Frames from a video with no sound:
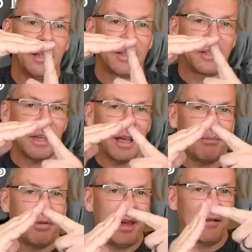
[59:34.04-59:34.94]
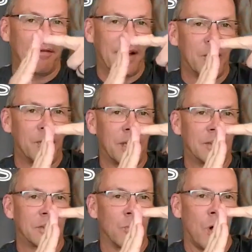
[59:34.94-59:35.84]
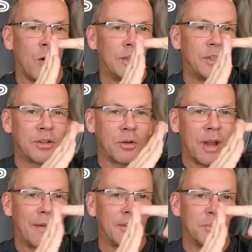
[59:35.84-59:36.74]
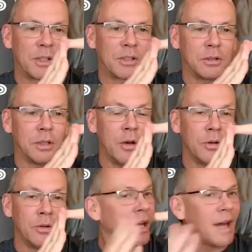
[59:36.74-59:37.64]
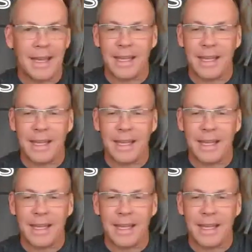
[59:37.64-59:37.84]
It's the same thing if I go against the wall. I just don't have as much load.